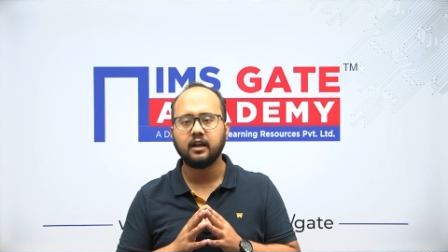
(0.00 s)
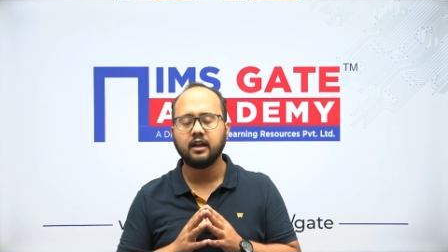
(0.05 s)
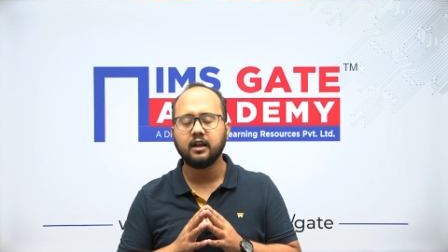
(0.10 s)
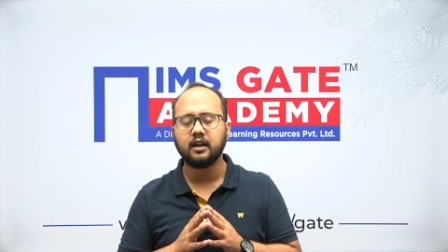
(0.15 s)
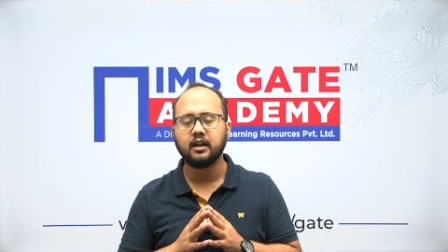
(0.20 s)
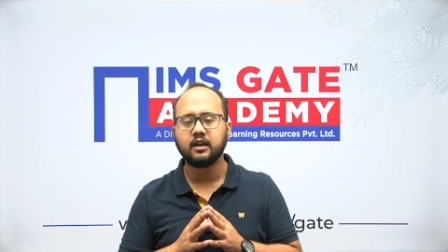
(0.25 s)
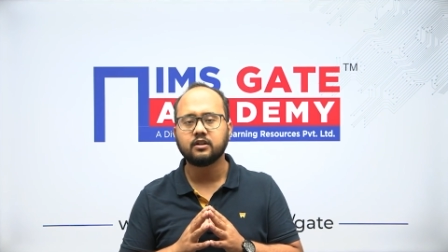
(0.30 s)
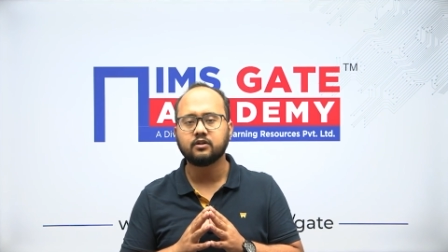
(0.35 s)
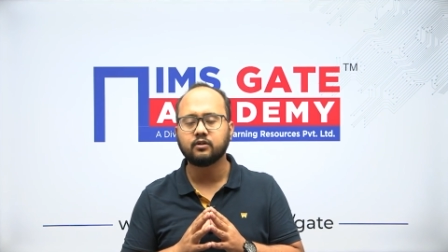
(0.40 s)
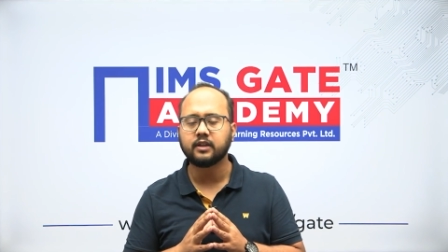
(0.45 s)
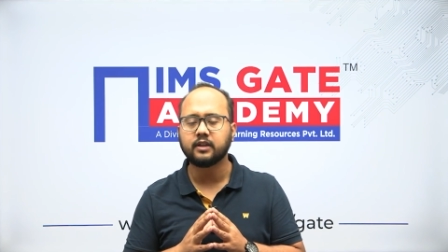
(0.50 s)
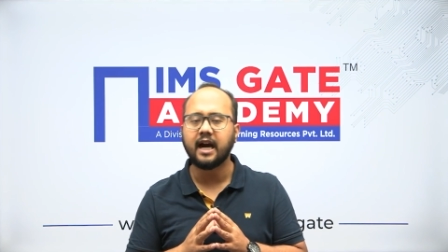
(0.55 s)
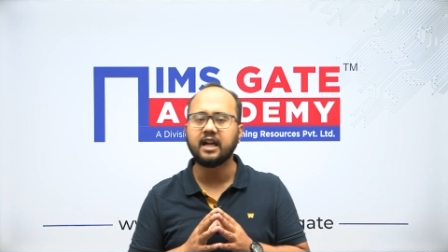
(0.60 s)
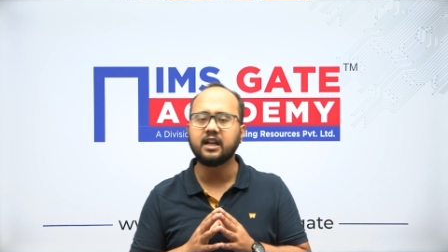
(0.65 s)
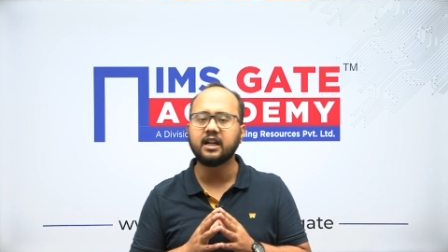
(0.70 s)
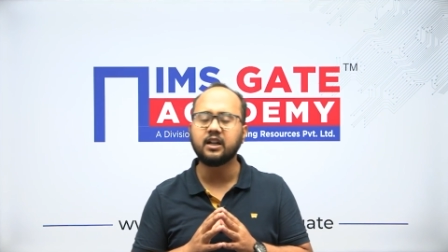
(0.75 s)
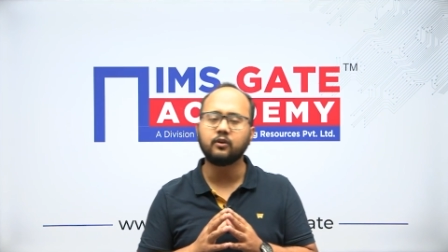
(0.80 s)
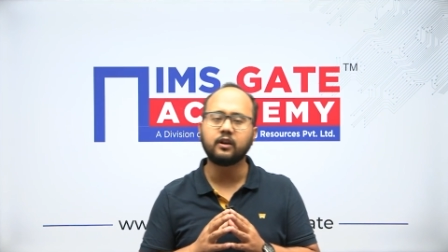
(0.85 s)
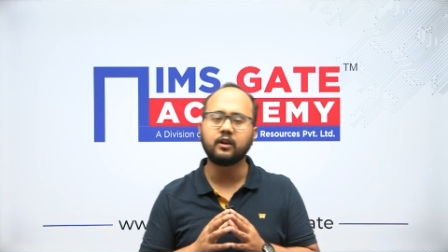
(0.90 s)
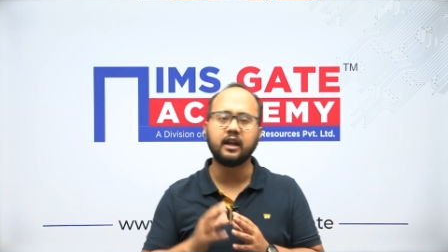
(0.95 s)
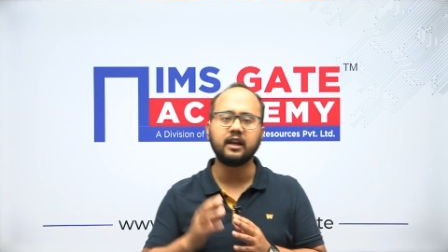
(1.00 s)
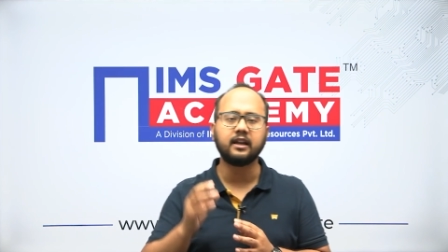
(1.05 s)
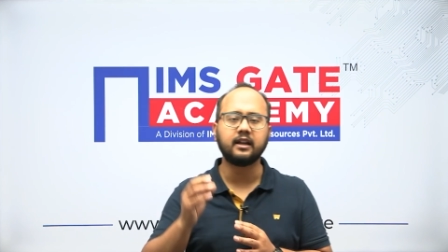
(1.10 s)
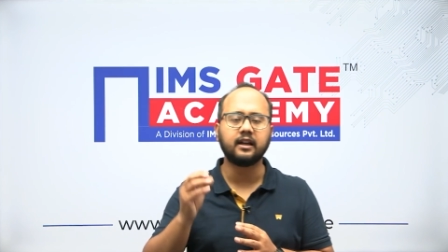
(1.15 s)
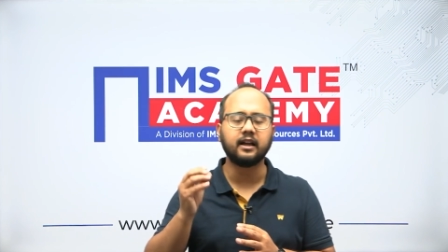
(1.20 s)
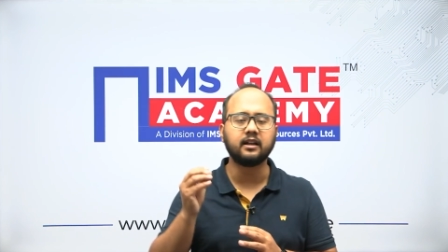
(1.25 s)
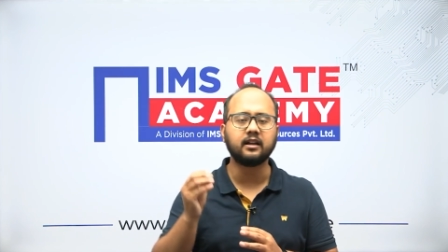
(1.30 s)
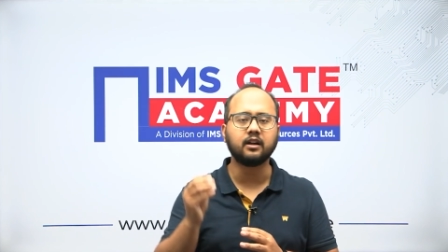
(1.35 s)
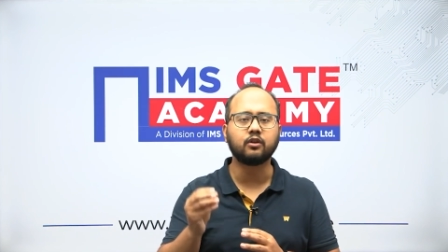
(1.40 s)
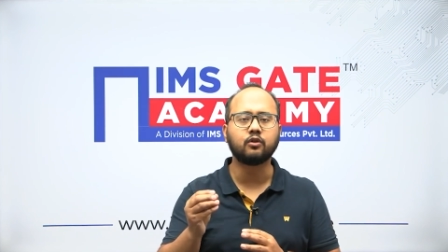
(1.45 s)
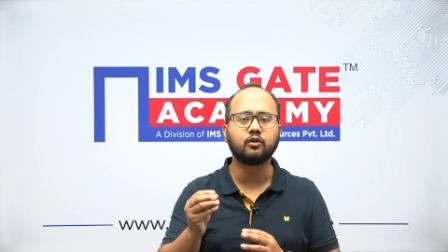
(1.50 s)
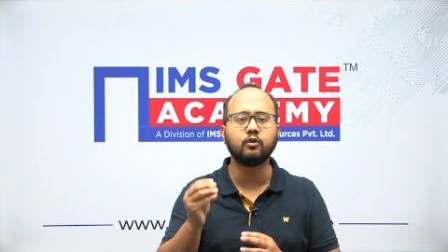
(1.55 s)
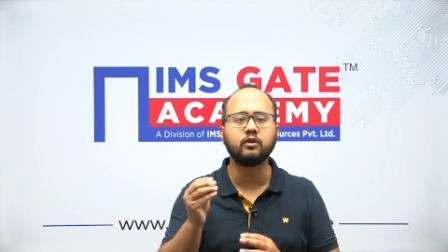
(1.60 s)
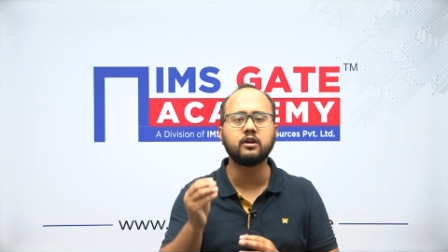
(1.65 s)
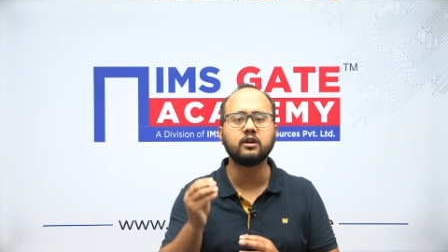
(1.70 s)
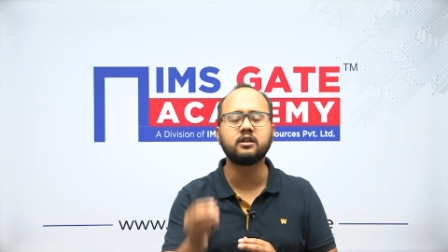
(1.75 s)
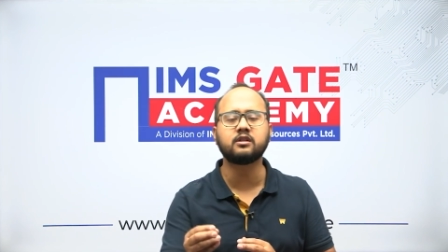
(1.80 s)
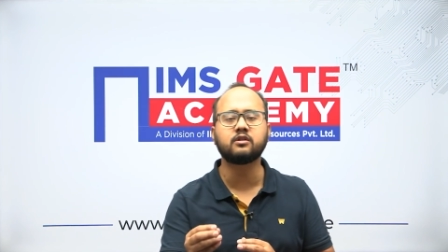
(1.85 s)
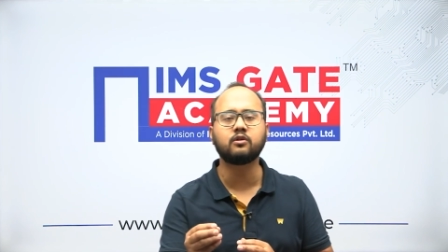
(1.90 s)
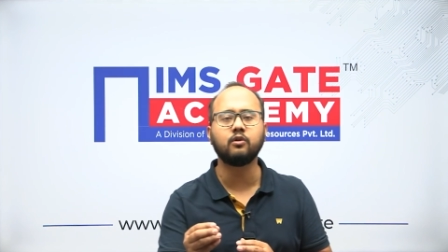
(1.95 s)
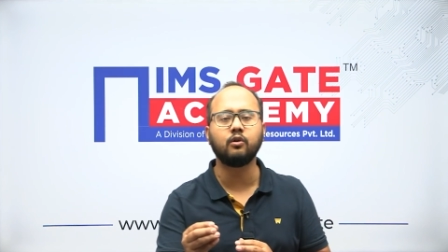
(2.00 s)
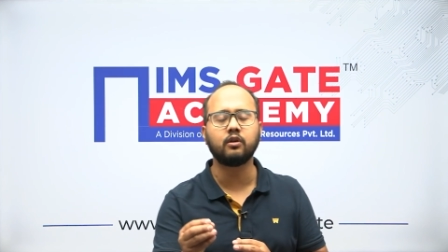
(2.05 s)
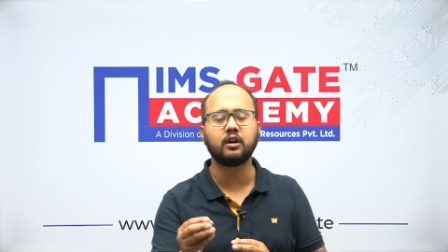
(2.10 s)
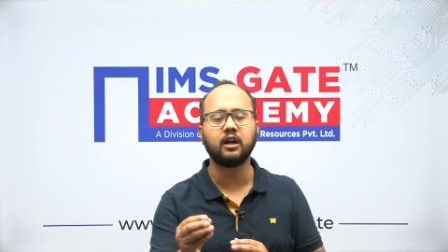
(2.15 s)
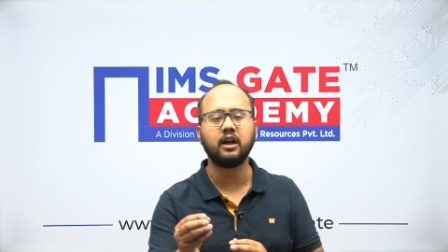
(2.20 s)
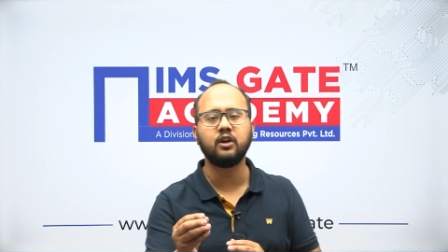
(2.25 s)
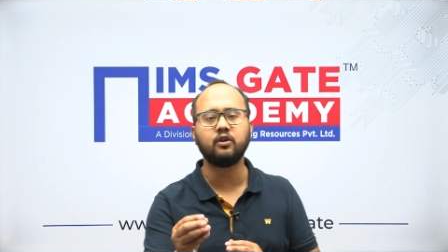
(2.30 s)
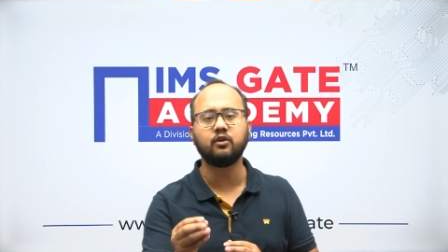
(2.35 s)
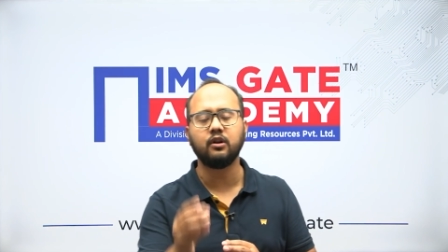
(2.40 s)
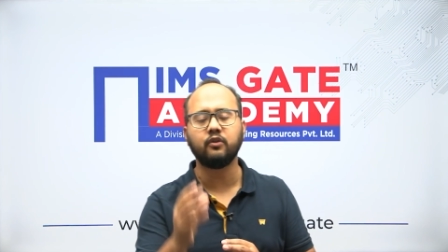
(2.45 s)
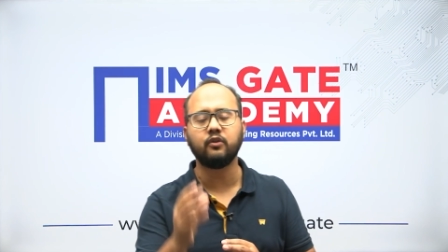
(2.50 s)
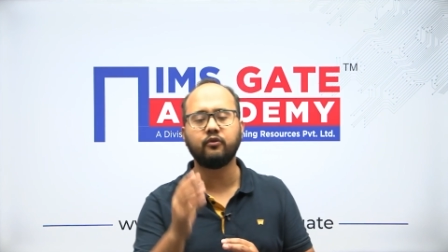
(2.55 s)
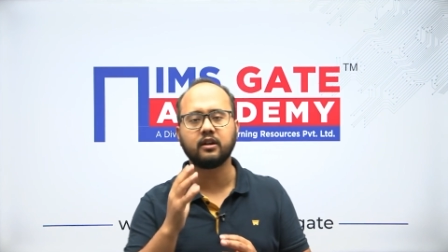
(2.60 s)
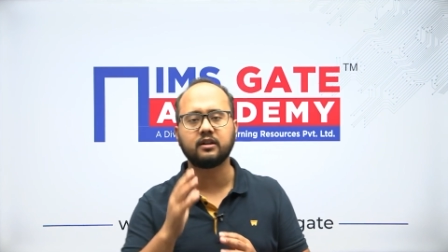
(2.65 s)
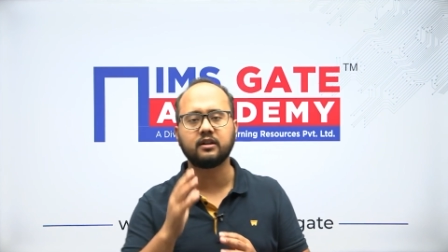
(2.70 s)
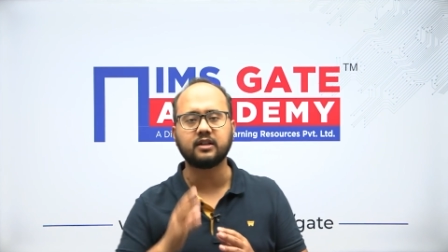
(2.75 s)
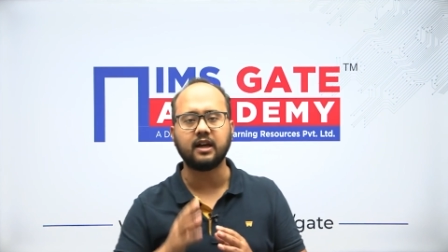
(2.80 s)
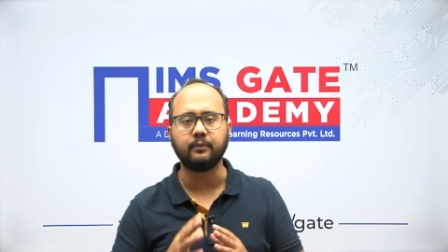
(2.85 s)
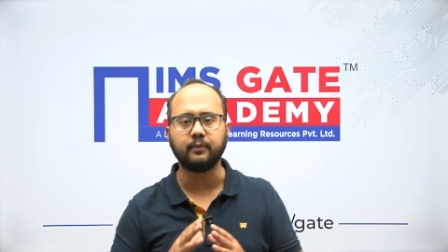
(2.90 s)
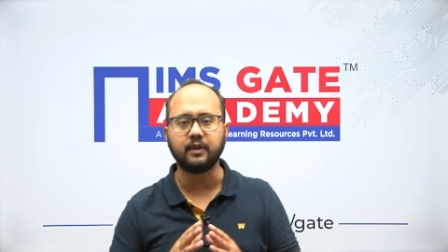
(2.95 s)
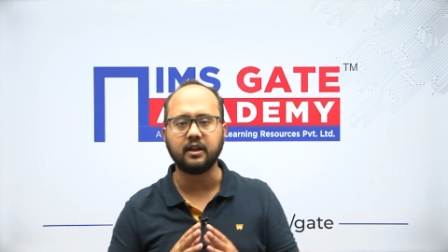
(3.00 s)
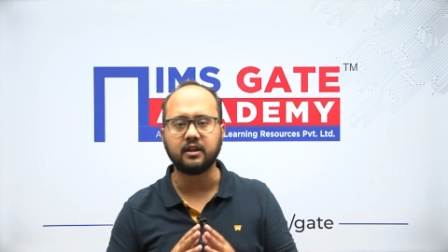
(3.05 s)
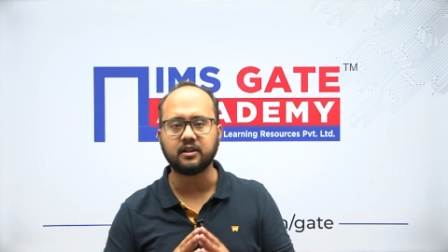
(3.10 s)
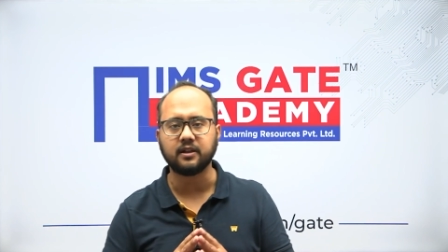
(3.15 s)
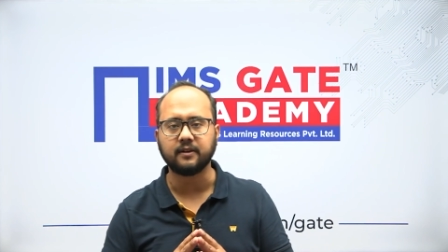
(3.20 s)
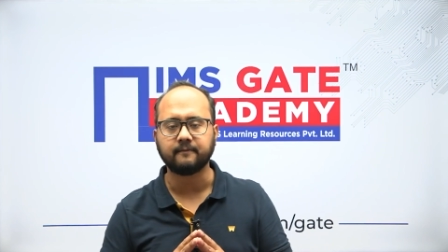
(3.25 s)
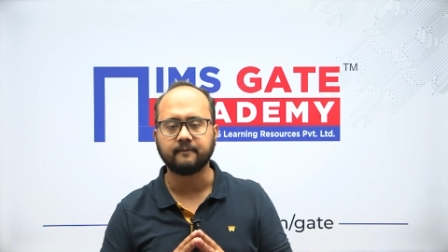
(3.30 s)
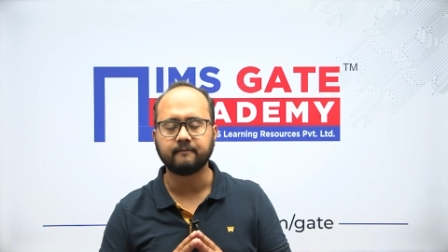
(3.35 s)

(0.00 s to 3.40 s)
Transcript: so that you can get a good score in twenty-four examination.